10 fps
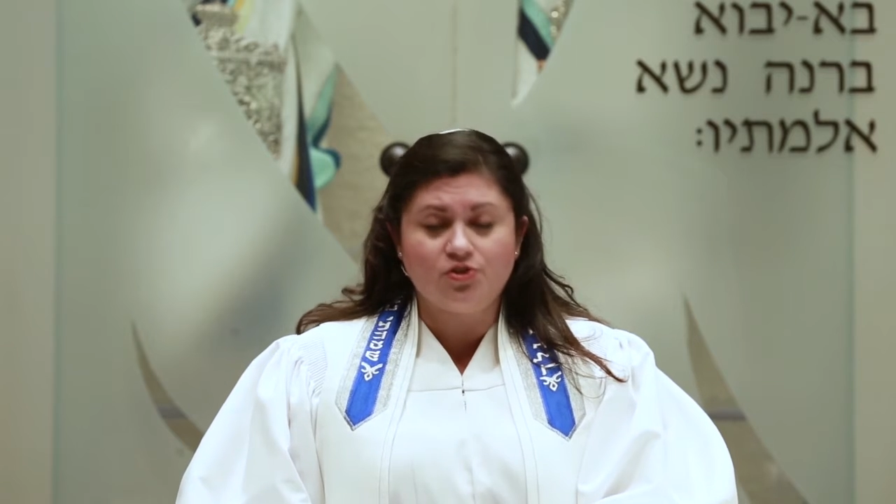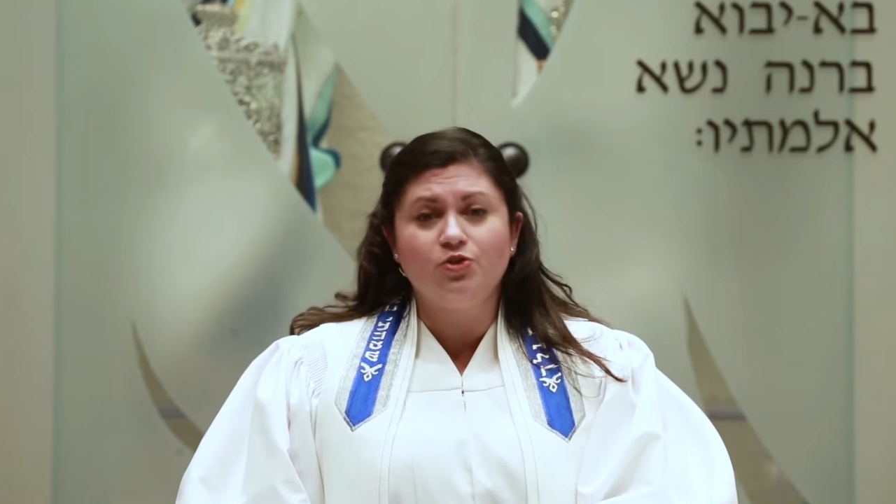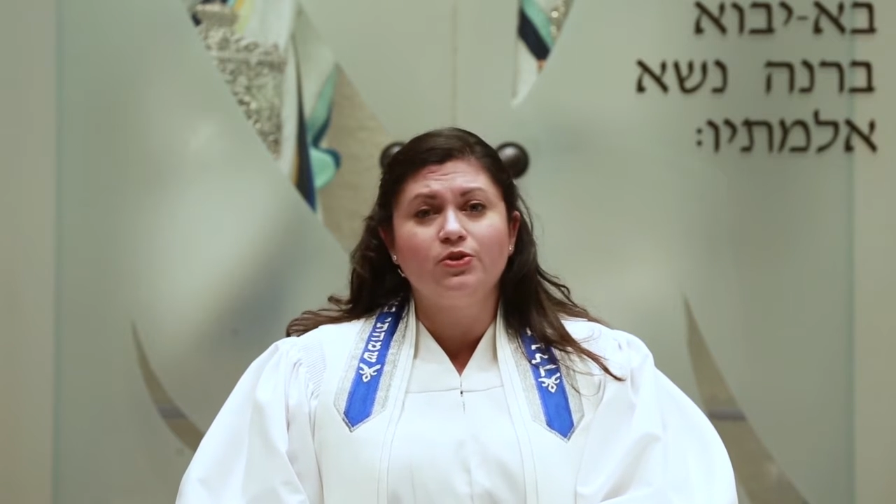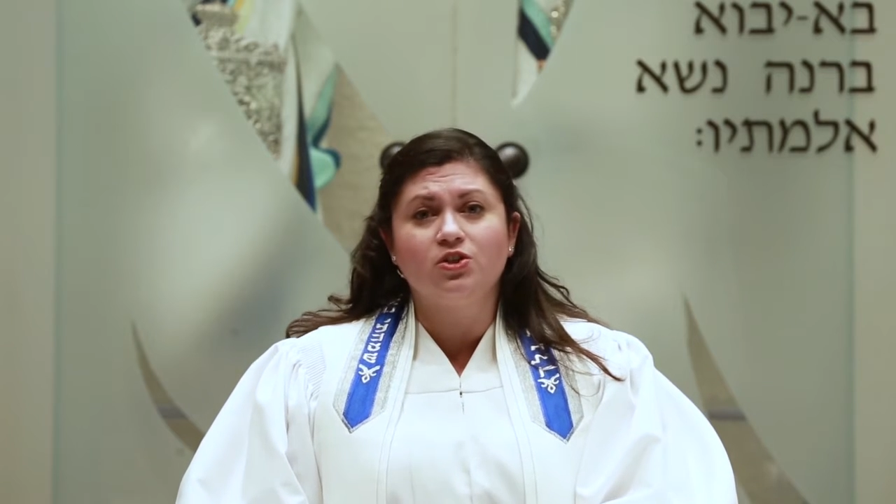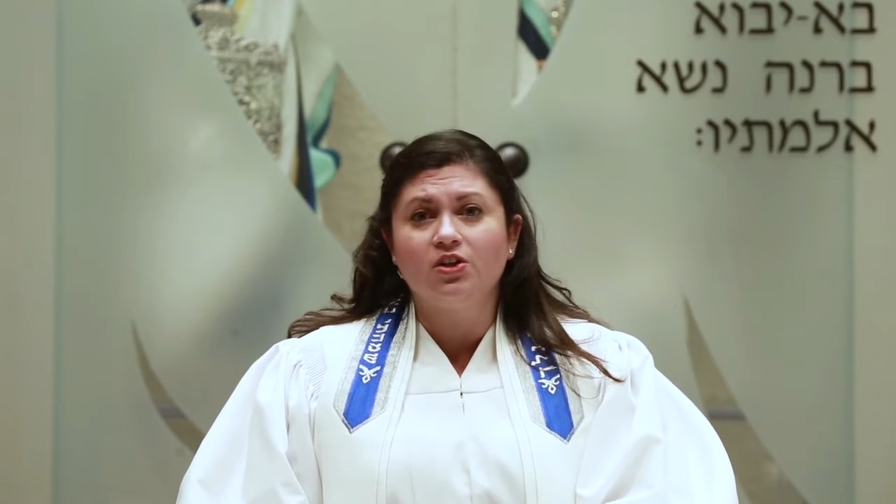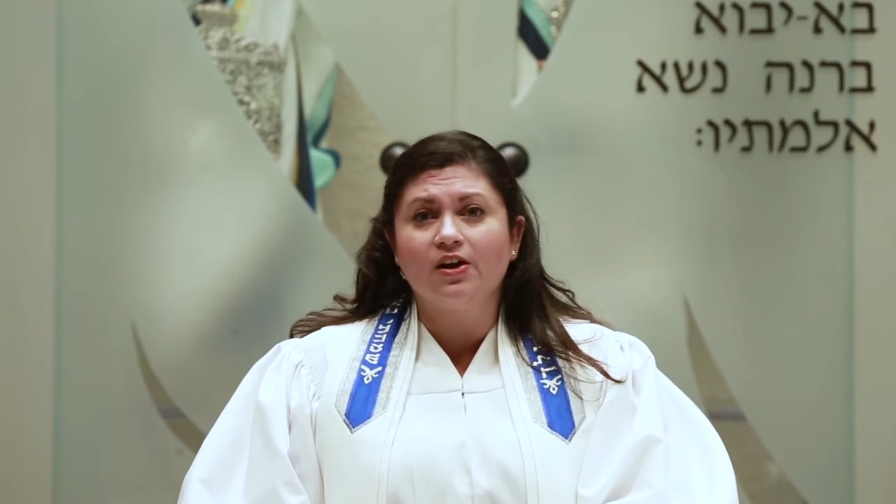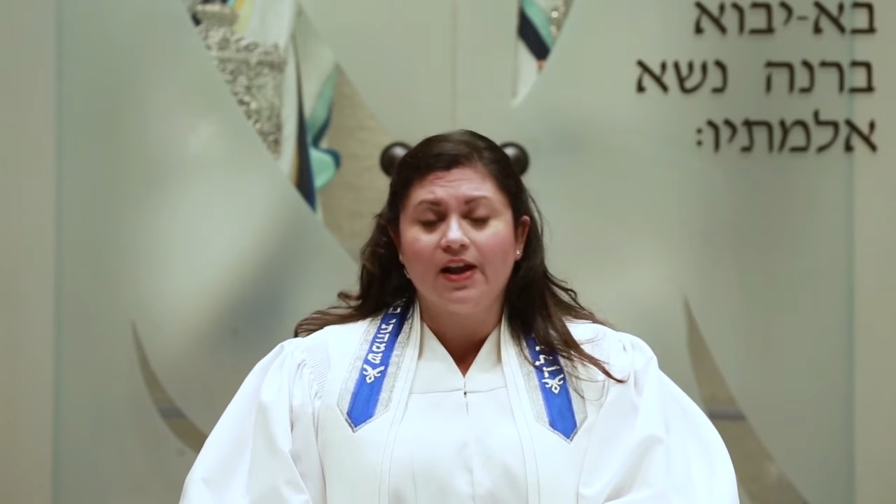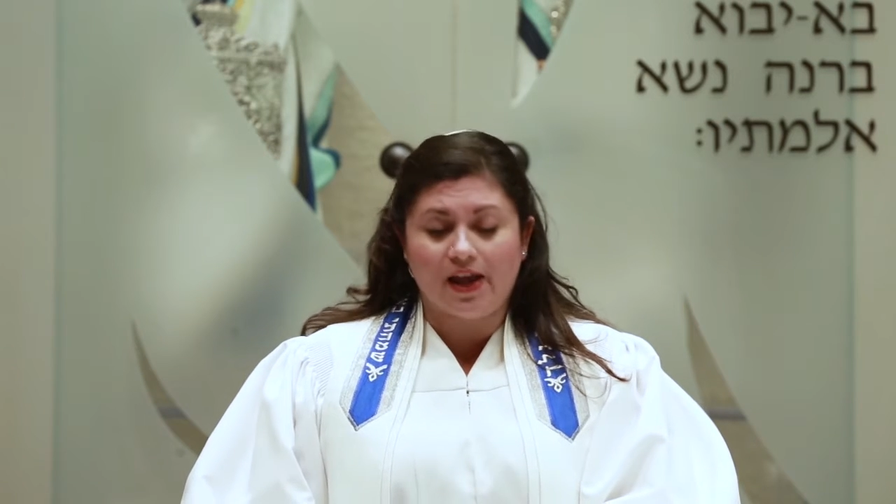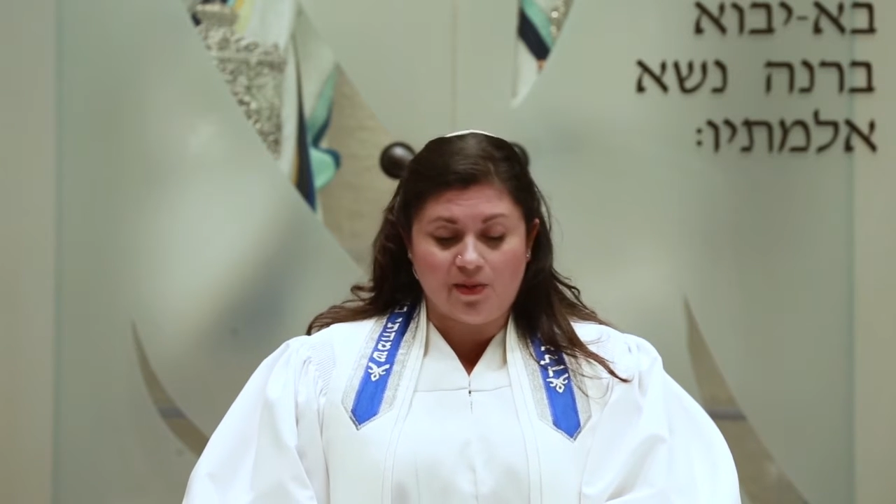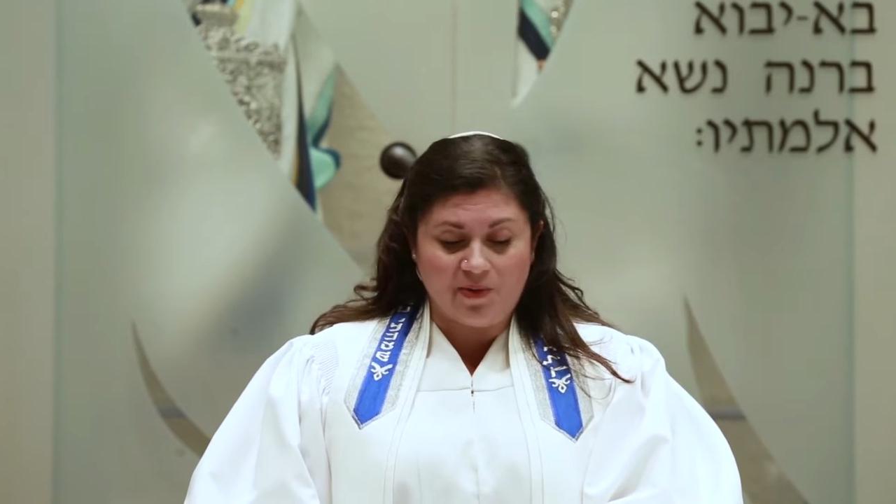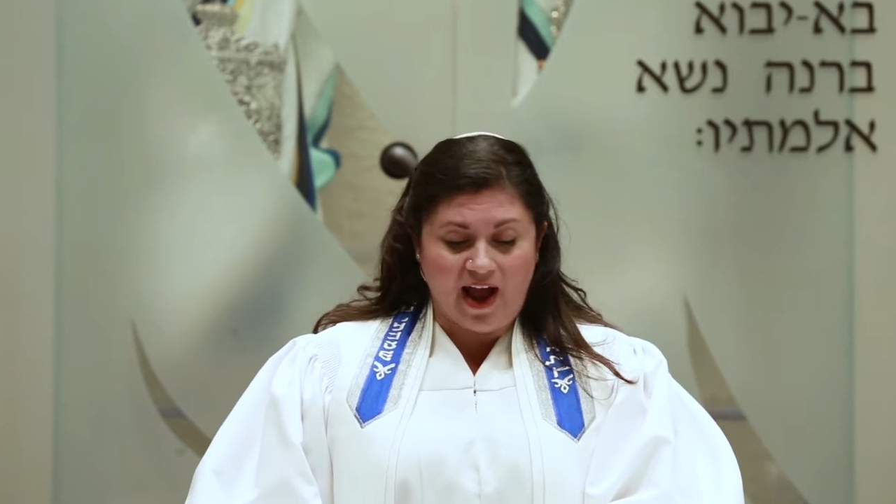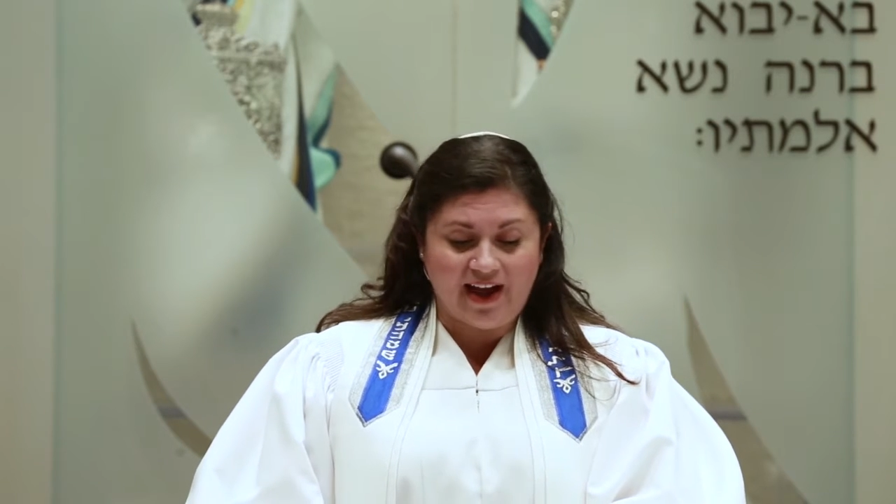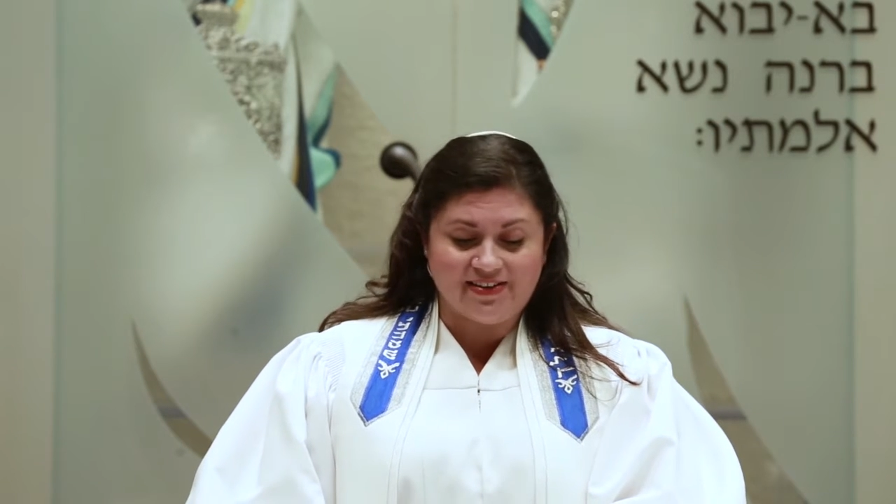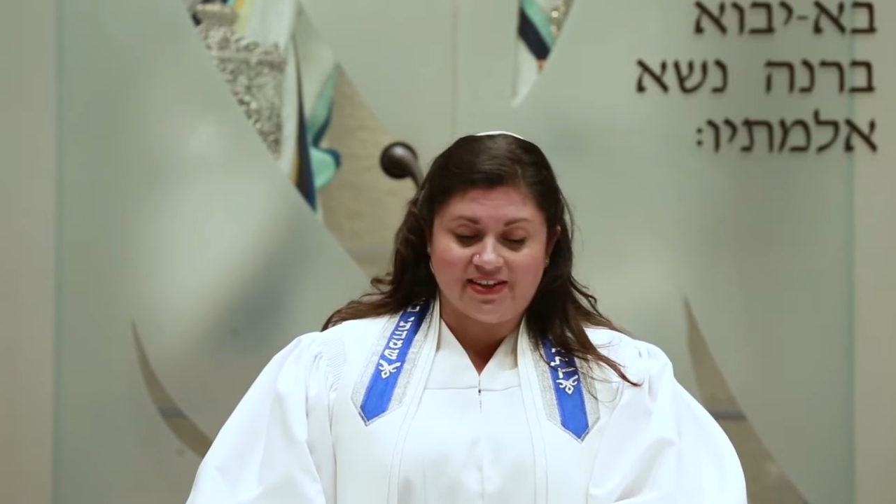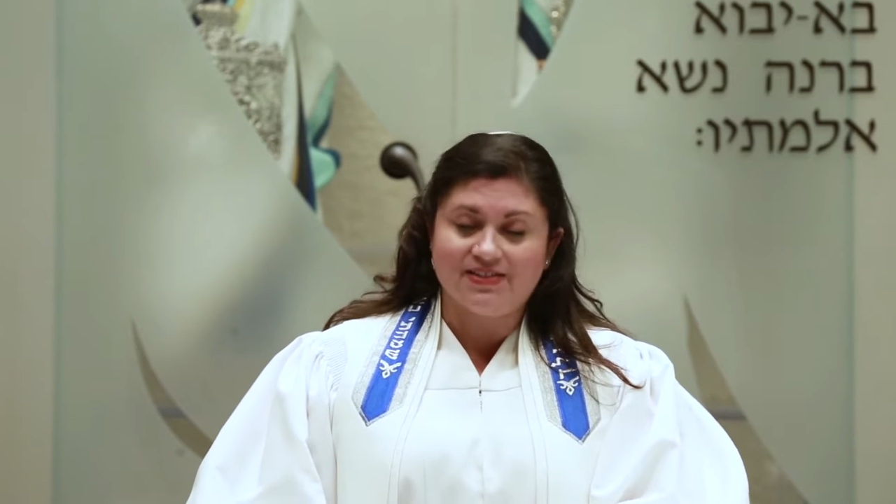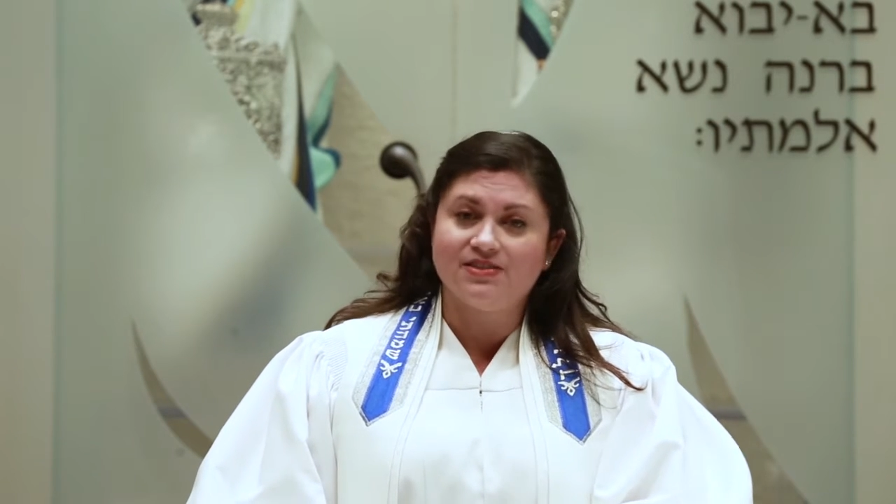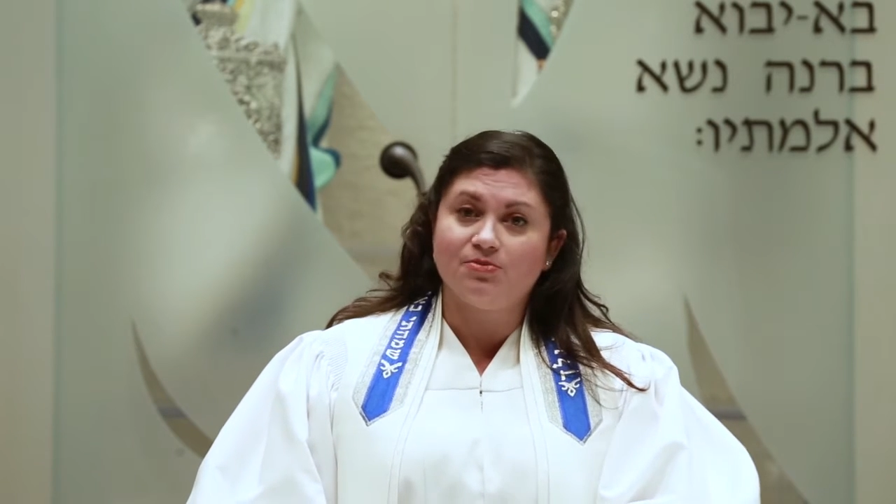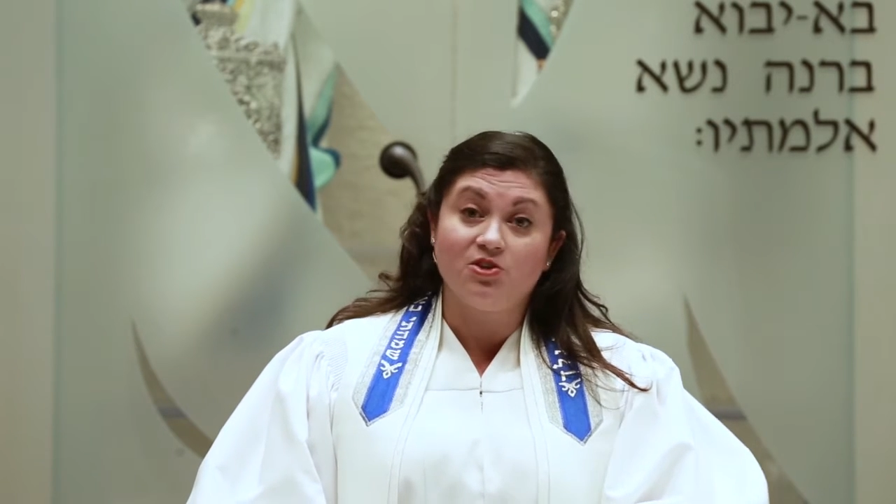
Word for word: and Jewish learning and practice,